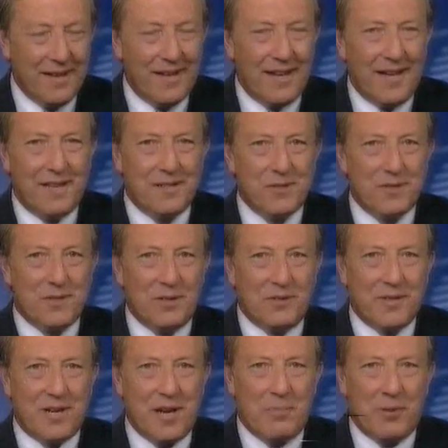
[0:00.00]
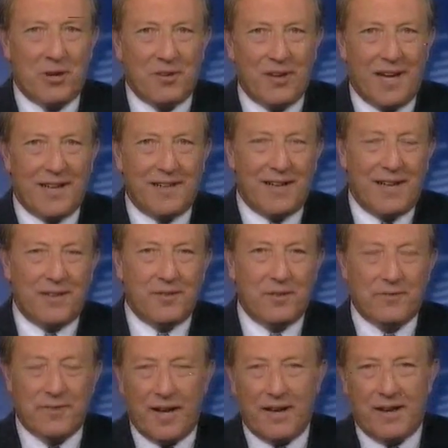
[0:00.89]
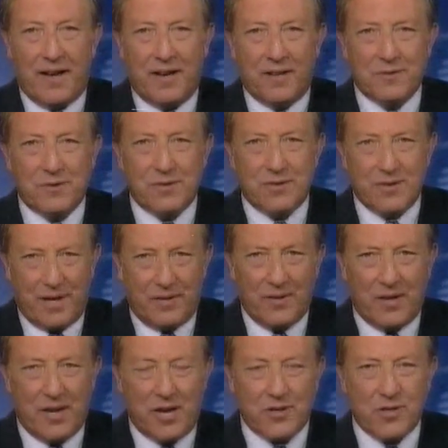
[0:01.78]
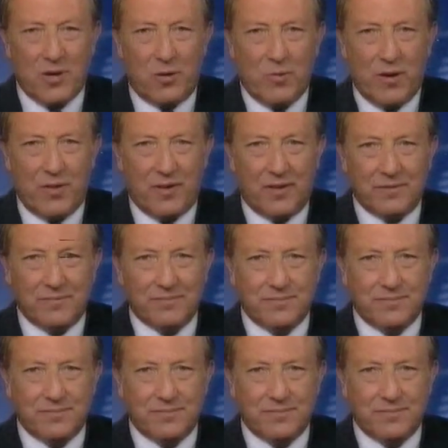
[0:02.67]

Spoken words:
And still to come on Nightline, the finance and the national weather.